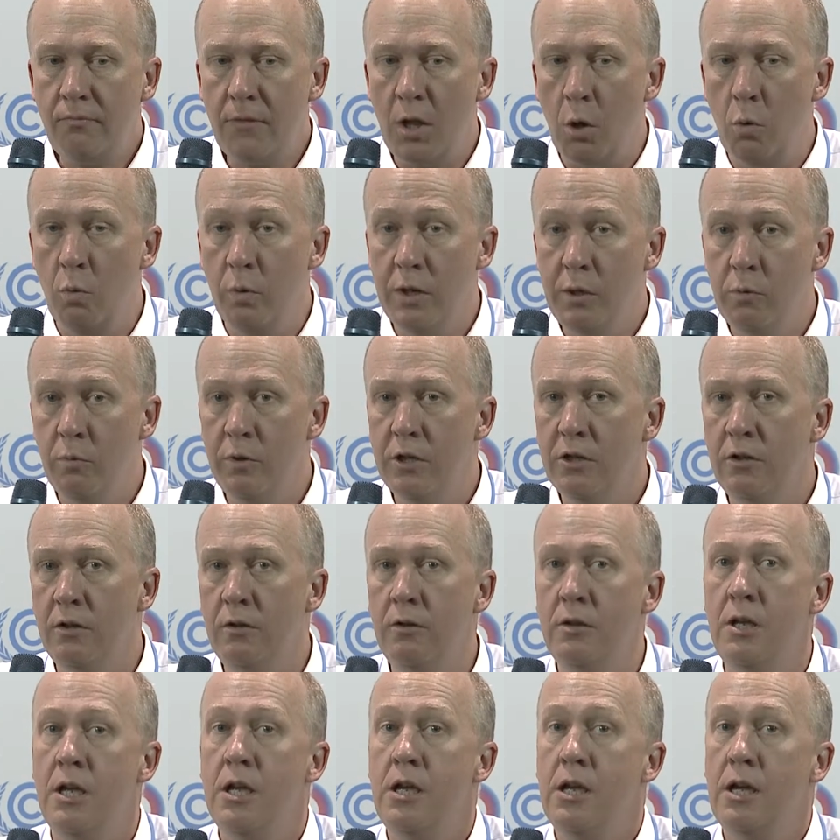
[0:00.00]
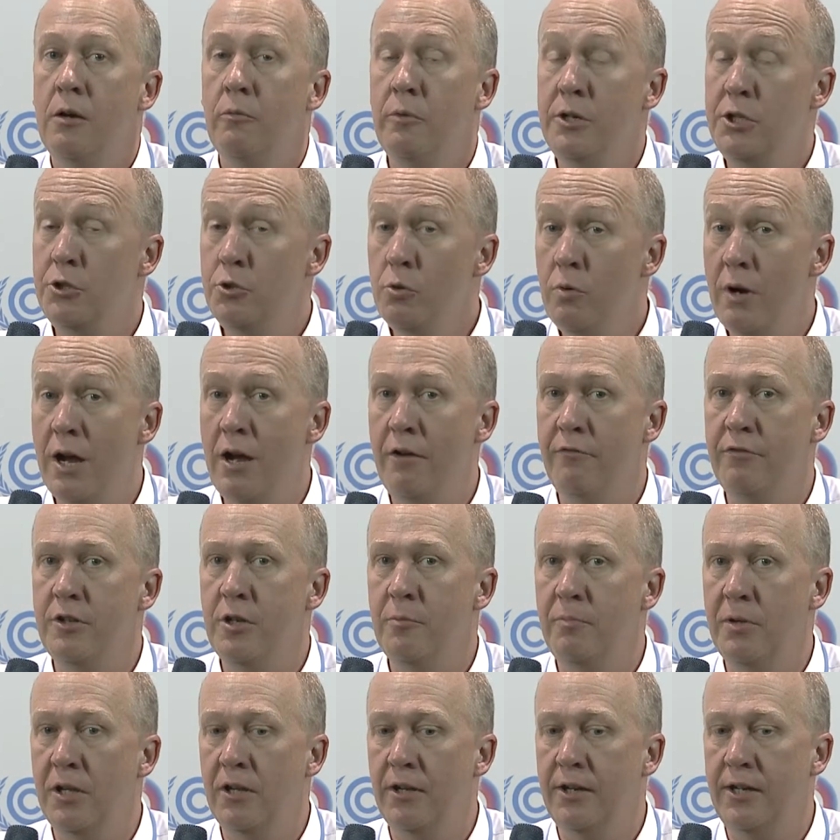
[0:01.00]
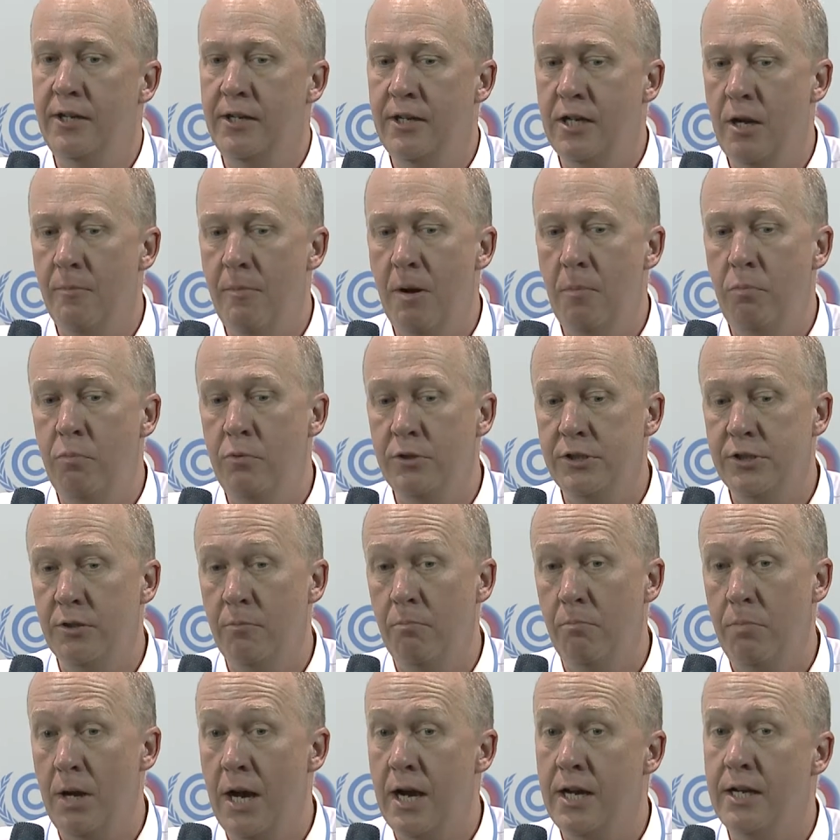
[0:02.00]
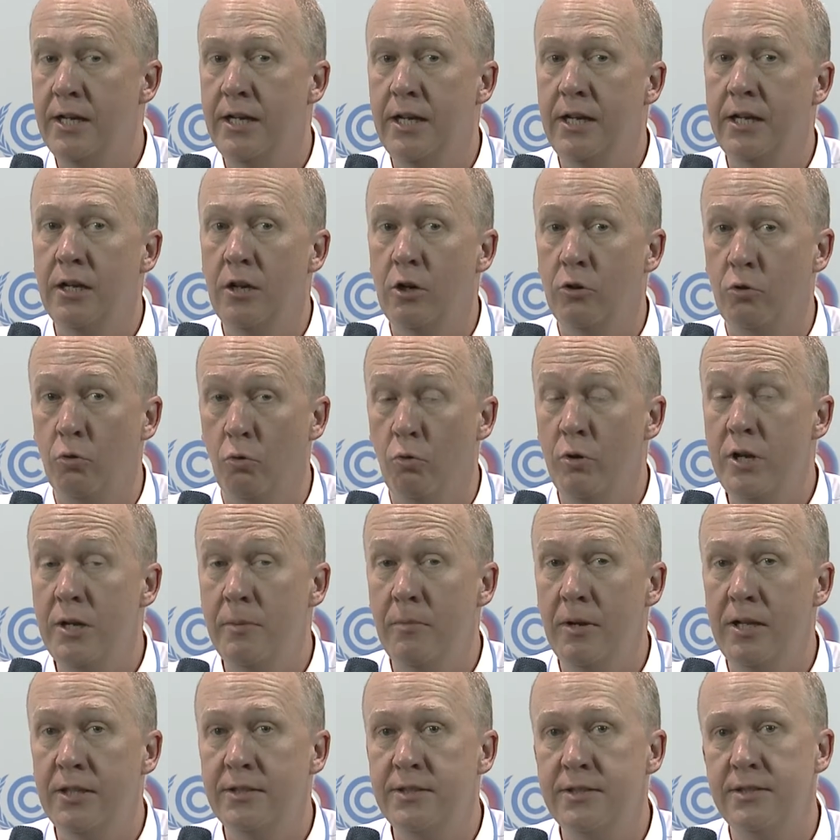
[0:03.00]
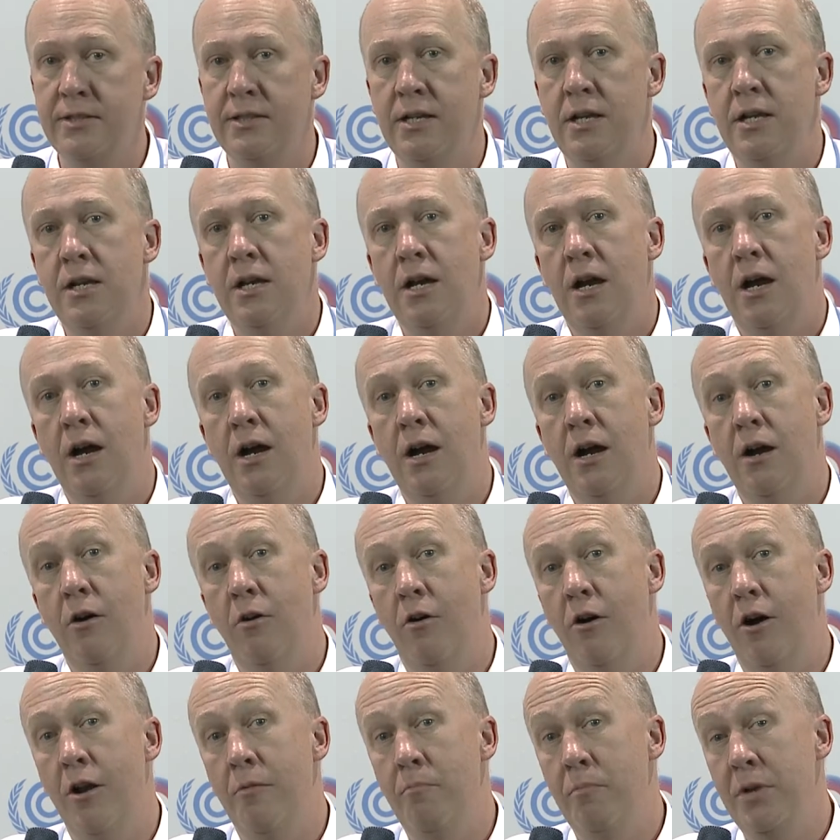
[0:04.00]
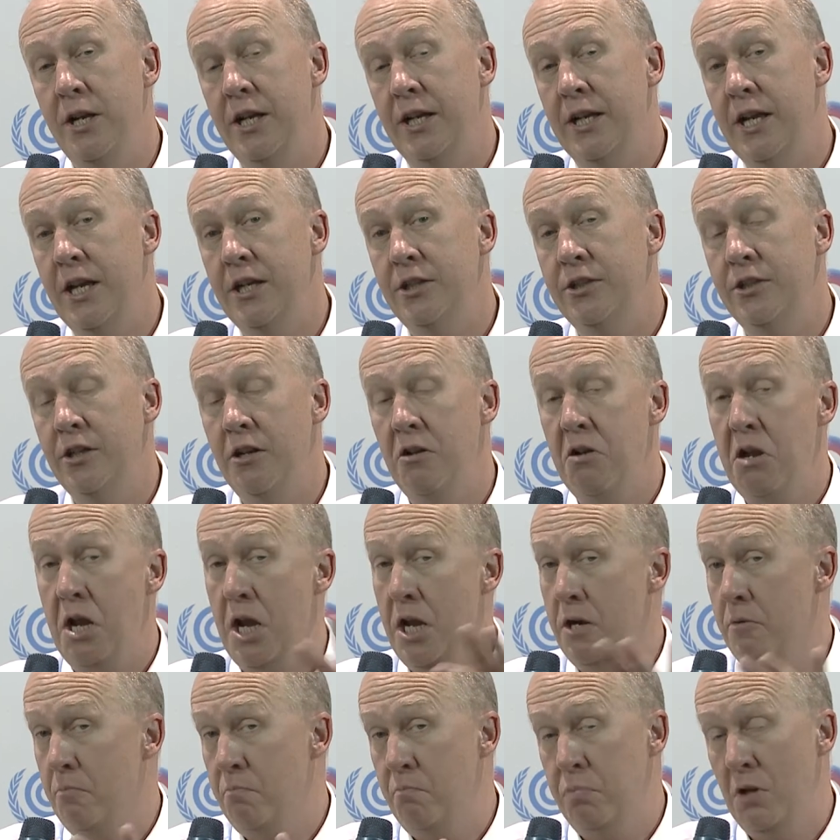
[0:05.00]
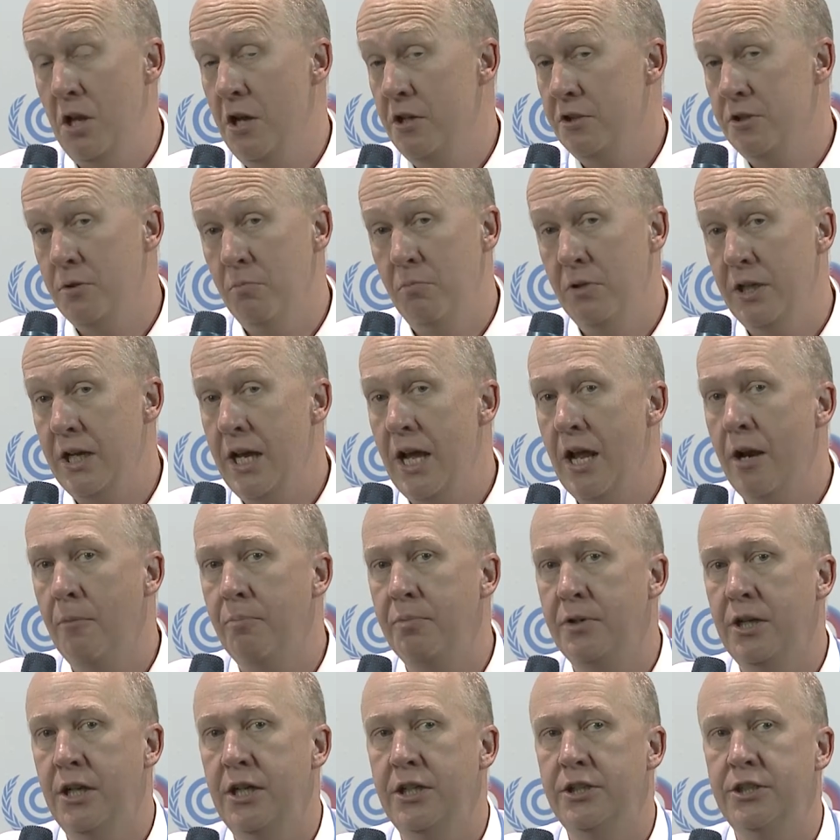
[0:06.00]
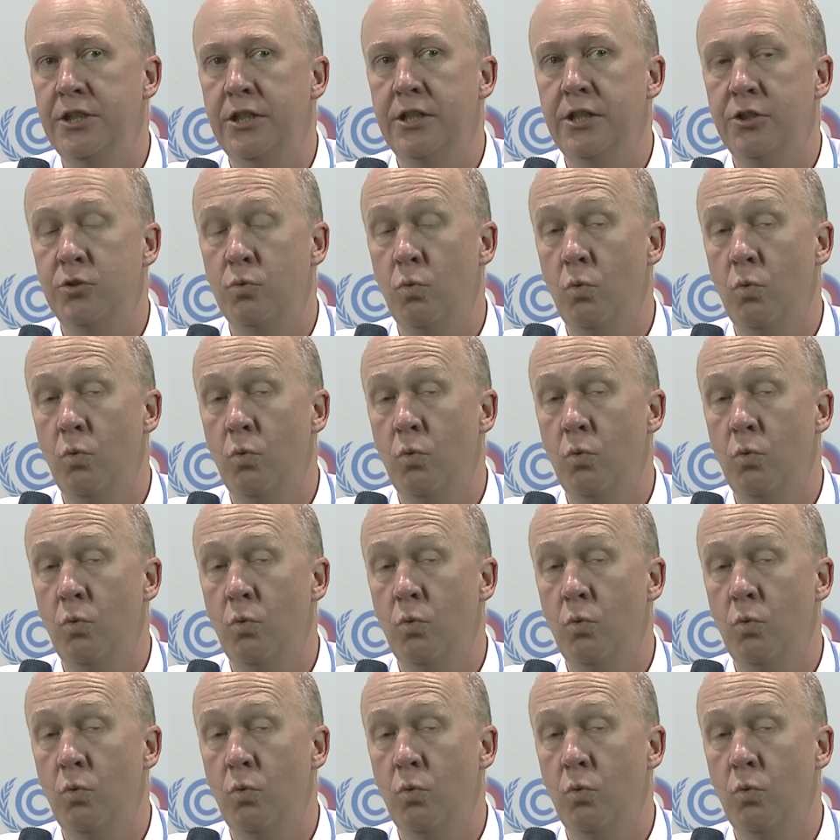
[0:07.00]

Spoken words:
We do have the ability to come up with some binding agreements on mitigation and plausibly adaptation as